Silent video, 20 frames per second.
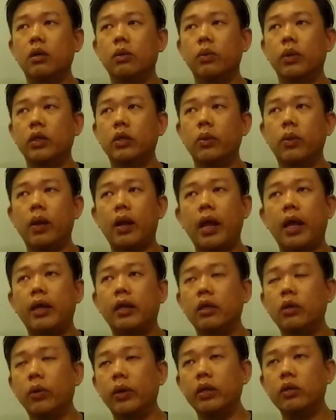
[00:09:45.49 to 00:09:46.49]
when you are
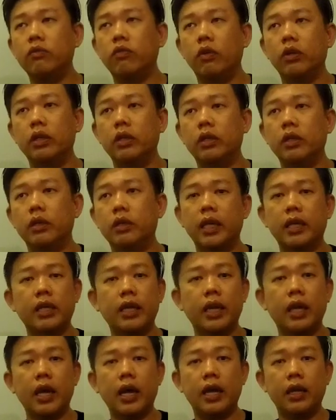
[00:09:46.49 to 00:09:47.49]
like going for the
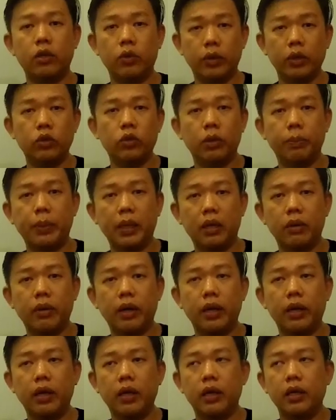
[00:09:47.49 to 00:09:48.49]
KK hike, going to the peak,
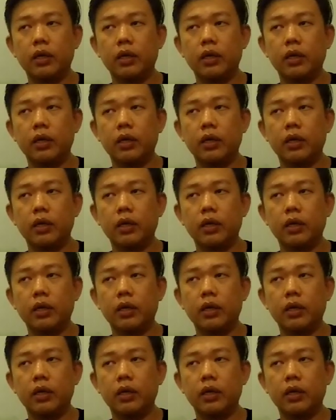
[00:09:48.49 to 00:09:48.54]
right?